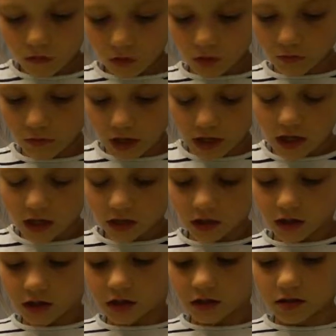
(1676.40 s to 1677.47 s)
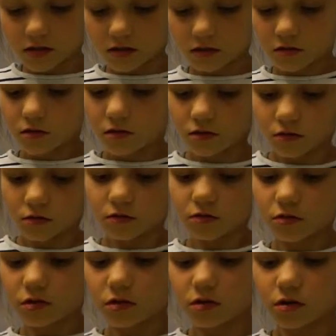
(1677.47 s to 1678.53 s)
Make it like this, so go.
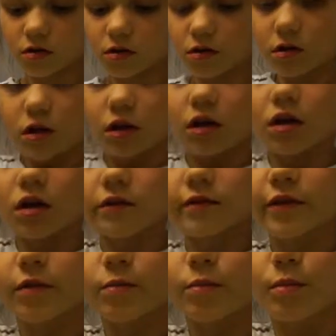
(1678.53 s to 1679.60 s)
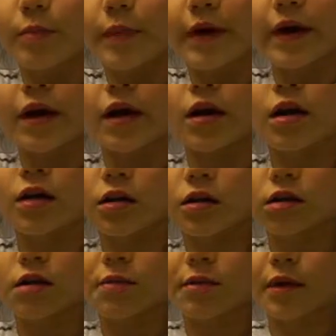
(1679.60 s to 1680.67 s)
Then
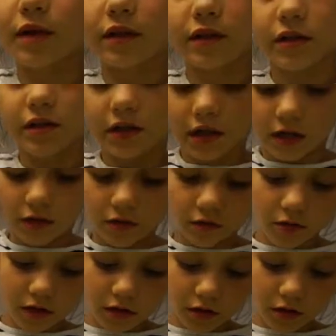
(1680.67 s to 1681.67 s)
barely press down